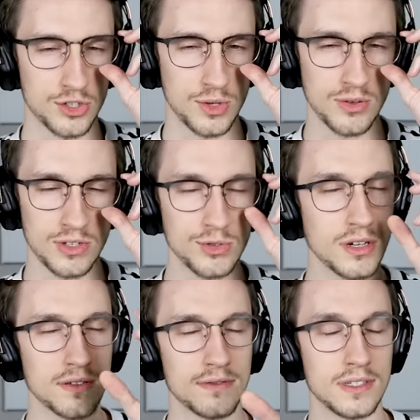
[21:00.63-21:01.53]
So either he's
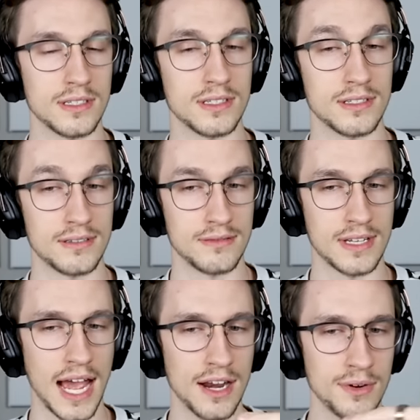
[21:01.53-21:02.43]
doing a
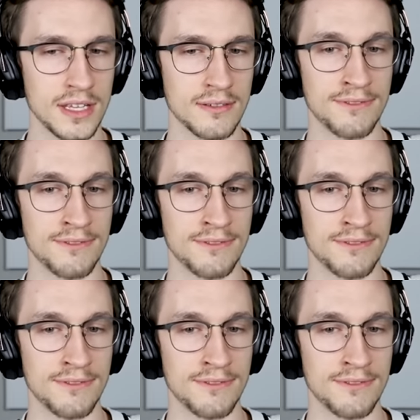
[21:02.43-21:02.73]
diary in the